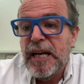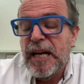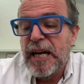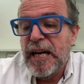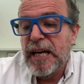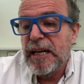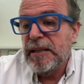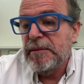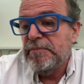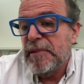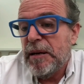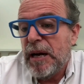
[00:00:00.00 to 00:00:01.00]

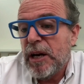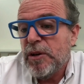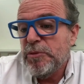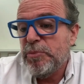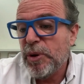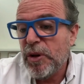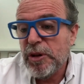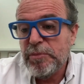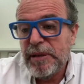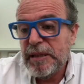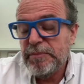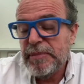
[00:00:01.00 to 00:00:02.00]
a good product,
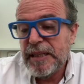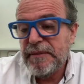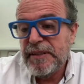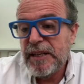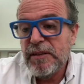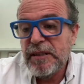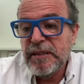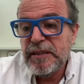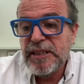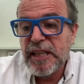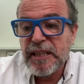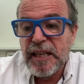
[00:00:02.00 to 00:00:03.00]
but if they don't
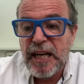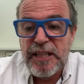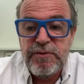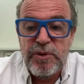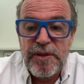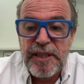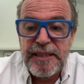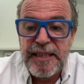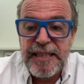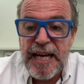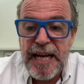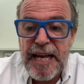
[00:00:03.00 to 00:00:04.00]
check the cash flow, they
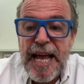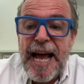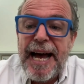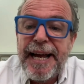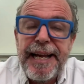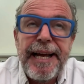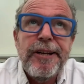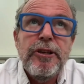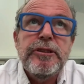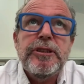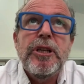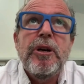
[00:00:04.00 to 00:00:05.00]
die. And
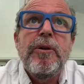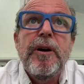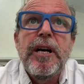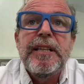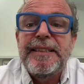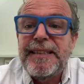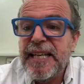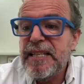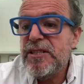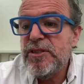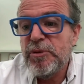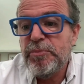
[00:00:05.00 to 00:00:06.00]
also
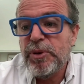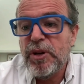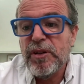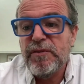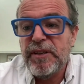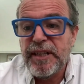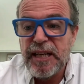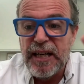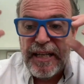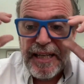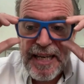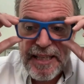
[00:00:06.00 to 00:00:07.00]
test your product very
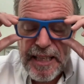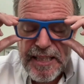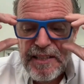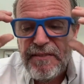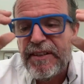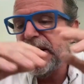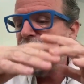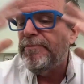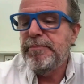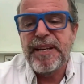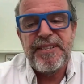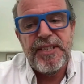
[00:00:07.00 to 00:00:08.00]
early. Again, that's a very
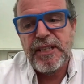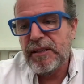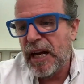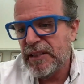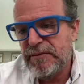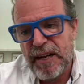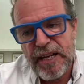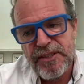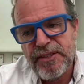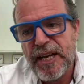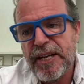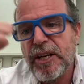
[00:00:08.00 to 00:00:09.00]
basic
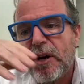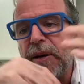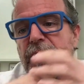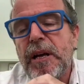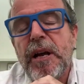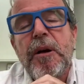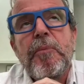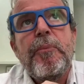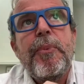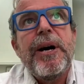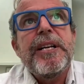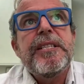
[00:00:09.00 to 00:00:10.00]
advice, I know it,
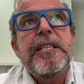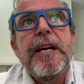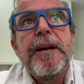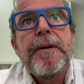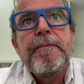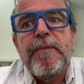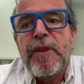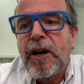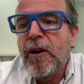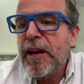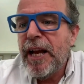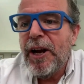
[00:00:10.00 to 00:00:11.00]
but
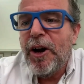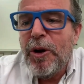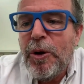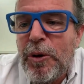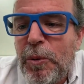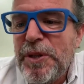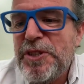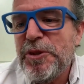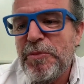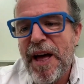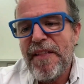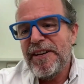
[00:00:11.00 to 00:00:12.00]
okay, always your
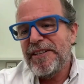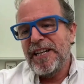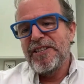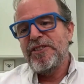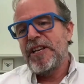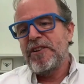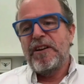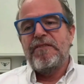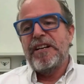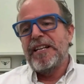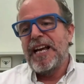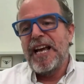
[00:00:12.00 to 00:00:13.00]
mother tells you that you're
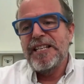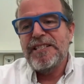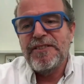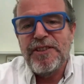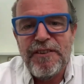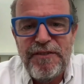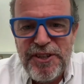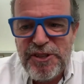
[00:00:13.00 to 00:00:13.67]
very nice and you're very